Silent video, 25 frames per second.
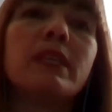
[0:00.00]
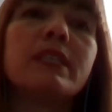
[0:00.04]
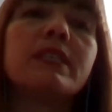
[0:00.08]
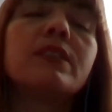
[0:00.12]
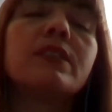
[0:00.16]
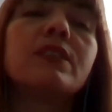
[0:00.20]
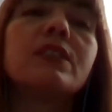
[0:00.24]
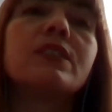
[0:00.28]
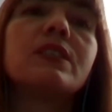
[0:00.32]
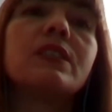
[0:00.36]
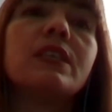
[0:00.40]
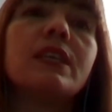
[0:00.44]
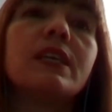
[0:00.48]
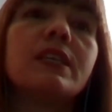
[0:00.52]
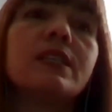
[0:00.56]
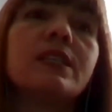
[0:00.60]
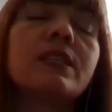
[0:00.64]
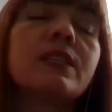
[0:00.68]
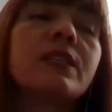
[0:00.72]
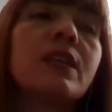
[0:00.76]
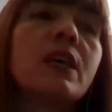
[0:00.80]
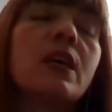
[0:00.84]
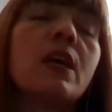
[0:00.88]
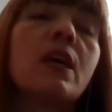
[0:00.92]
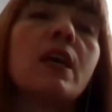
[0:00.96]

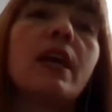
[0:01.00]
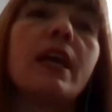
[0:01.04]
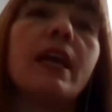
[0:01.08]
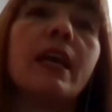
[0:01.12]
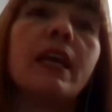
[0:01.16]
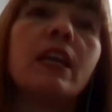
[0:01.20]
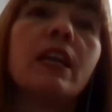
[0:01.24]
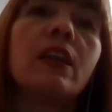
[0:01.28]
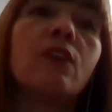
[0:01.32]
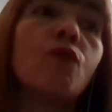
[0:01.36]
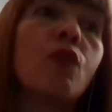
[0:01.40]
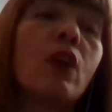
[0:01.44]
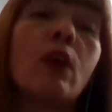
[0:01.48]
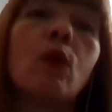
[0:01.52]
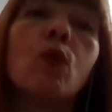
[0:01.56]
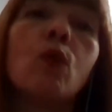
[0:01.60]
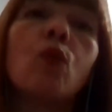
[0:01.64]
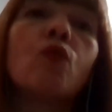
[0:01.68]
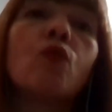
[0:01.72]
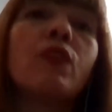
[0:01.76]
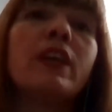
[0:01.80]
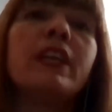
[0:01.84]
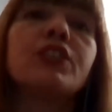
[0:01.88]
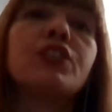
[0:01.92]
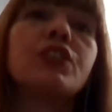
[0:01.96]
businesses in
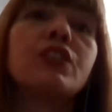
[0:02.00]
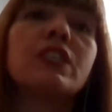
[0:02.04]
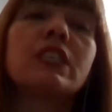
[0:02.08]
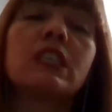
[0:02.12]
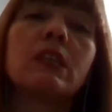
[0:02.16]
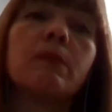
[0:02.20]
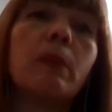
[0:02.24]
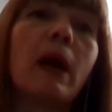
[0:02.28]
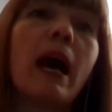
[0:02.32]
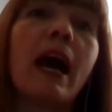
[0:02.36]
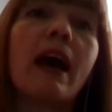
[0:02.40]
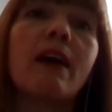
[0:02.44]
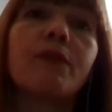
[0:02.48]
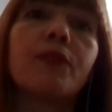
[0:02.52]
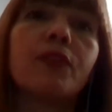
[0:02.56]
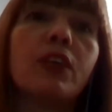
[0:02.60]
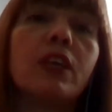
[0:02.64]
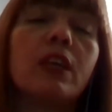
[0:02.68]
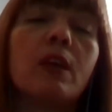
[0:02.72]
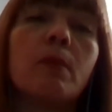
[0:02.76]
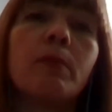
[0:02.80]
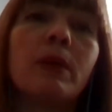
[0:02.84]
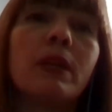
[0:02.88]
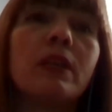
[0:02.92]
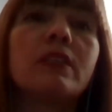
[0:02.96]
all regions to have
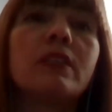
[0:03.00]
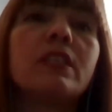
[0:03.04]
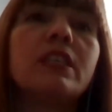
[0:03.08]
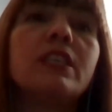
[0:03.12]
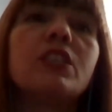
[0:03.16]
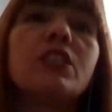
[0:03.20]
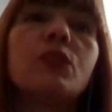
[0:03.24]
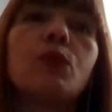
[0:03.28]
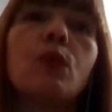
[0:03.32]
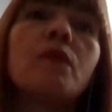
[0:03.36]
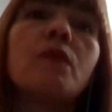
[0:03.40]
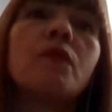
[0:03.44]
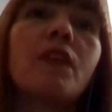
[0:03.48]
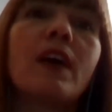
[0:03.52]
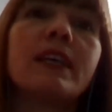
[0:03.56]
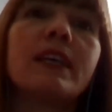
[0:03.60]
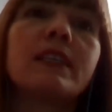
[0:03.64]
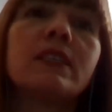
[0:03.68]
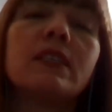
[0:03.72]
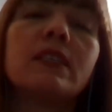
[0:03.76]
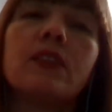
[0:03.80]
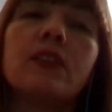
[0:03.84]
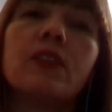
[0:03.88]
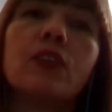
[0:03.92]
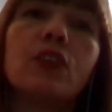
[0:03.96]
the ability to
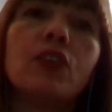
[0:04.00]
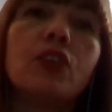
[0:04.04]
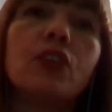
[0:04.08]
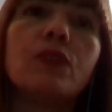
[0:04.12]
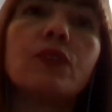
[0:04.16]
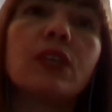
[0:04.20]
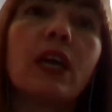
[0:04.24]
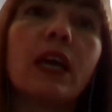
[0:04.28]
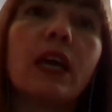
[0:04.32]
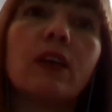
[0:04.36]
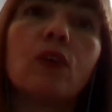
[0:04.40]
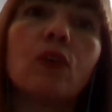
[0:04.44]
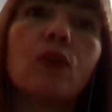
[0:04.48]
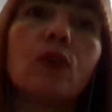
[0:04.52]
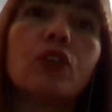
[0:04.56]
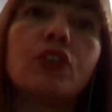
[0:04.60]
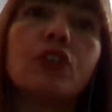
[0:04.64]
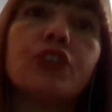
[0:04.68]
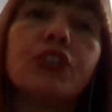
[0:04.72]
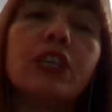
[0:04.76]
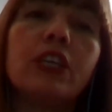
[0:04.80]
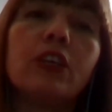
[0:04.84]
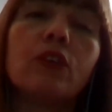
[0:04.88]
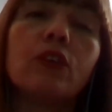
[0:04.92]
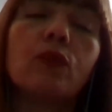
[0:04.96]
invest in the new
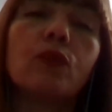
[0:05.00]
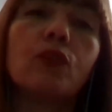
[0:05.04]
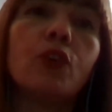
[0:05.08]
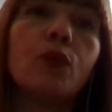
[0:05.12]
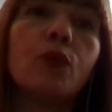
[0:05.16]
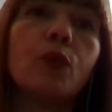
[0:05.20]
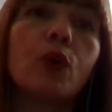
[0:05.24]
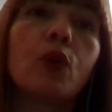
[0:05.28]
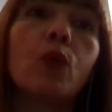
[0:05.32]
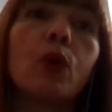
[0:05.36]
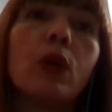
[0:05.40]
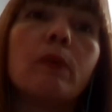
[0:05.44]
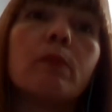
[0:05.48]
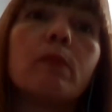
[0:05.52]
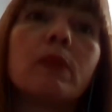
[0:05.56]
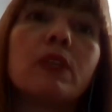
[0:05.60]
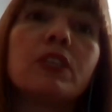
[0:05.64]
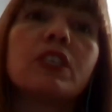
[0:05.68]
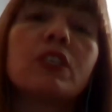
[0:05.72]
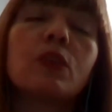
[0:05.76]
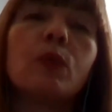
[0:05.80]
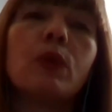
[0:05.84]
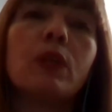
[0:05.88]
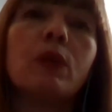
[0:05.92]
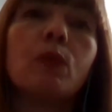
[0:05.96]
technology or new
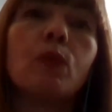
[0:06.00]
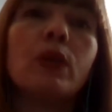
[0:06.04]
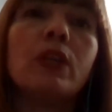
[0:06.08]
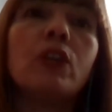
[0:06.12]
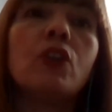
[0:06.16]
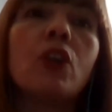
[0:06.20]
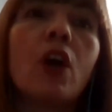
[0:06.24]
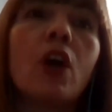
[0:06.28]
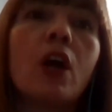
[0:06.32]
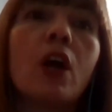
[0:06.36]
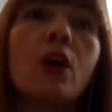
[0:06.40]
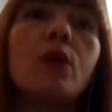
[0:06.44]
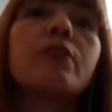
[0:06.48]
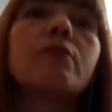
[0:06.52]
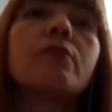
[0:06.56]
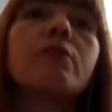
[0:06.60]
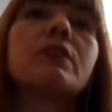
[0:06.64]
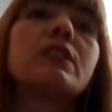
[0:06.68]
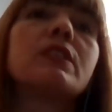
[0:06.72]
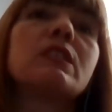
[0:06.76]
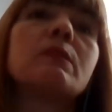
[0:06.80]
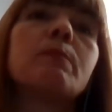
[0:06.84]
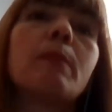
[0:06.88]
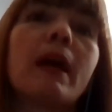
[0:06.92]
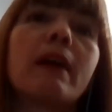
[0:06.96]
equipment? So we know there are
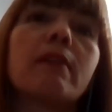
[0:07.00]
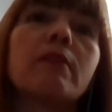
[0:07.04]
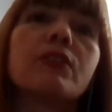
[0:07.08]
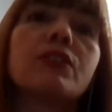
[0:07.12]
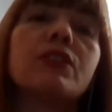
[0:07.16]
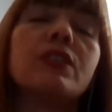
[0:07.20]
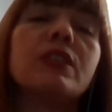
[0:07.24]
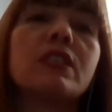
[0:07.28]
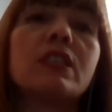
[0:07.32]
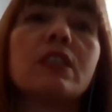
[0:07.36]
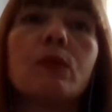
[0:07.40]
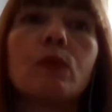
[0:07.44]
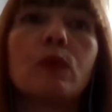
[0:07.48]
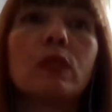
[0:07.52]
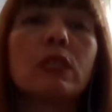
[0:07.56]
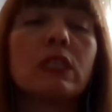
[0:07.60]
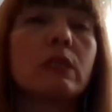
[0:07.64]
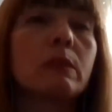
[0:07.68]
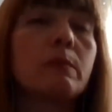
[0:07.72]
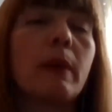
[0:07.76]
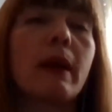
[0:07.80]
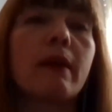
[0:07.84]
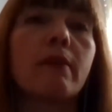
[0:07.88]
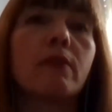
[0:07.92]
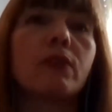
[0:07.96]
disparities, and there were
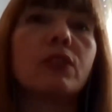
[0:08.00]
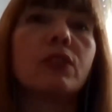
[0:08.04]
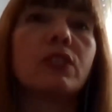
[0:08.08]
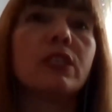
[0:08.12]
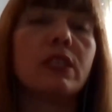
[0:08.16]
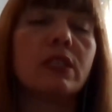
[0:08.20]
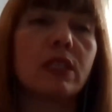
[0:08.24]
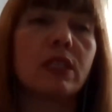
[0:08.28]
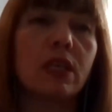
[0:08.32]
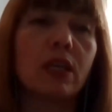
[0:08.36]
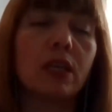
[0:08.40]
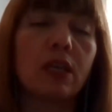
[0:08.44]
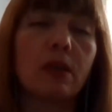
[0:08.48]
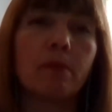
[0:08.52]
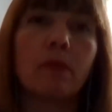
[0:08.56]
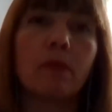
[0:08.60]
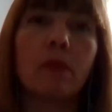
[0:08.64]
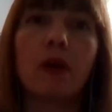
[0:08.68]
disparities